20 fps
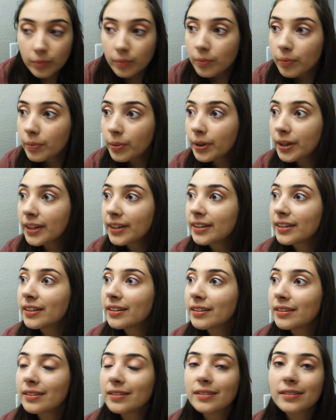But
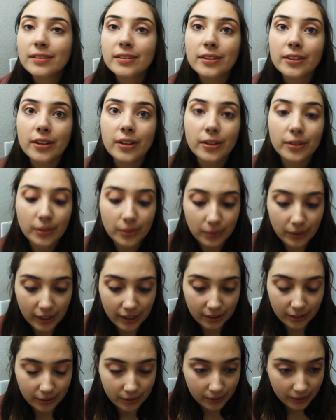y'all knew that
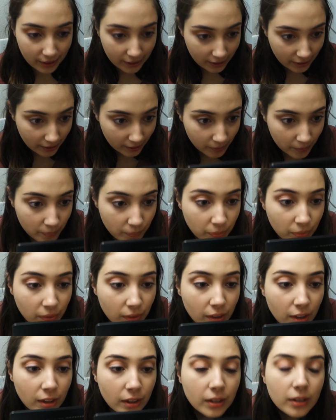already.
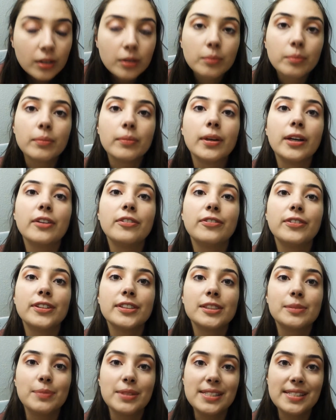My
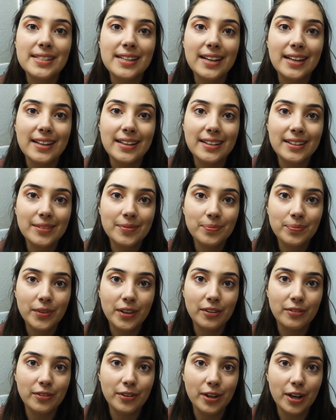first mistake, I
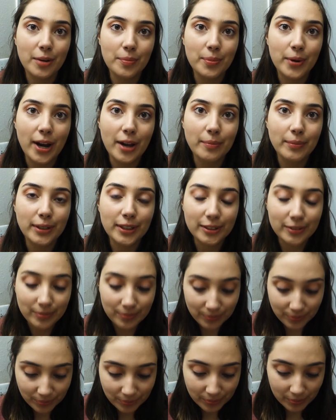forgot primer
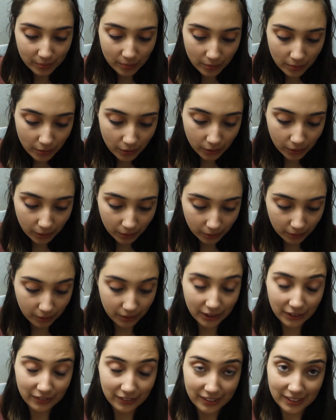or
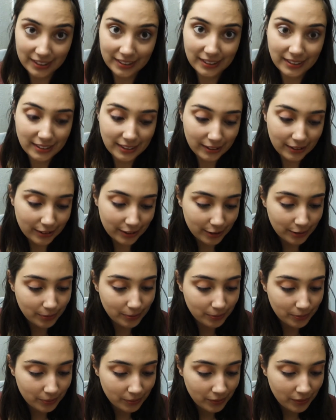even concealer.
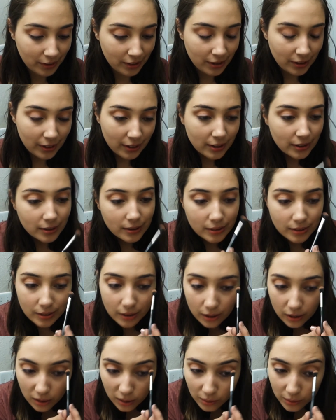
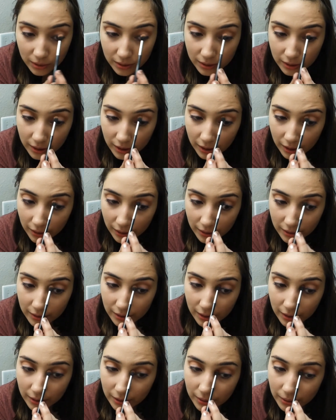So we'll see how this
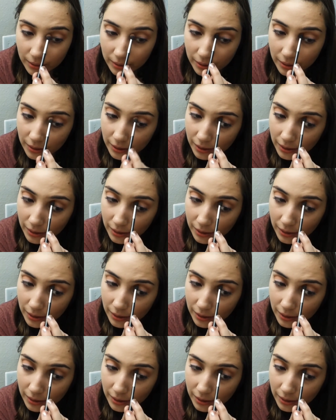goes.